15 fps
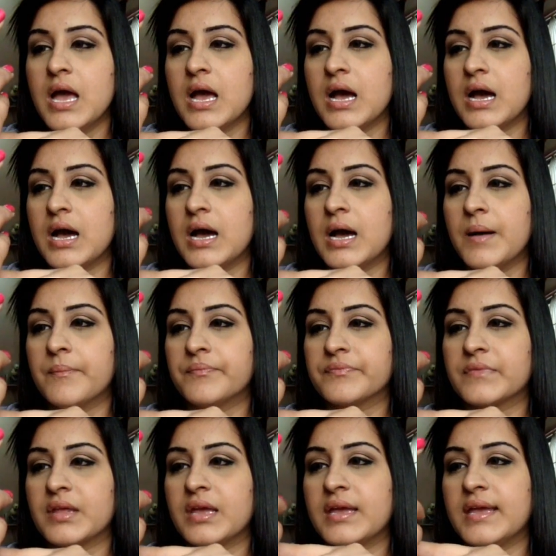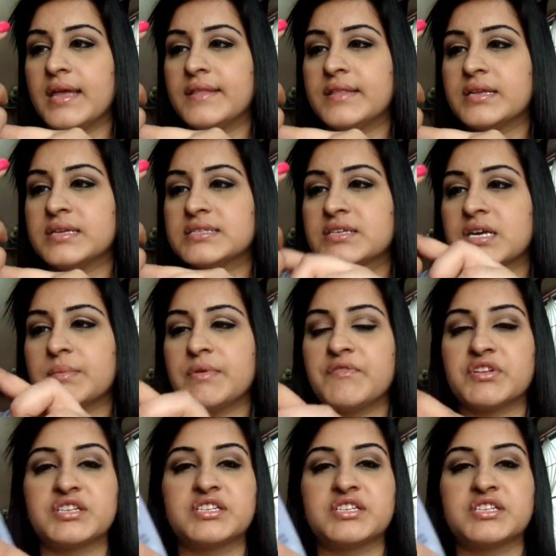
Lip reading: And then it's got a bit of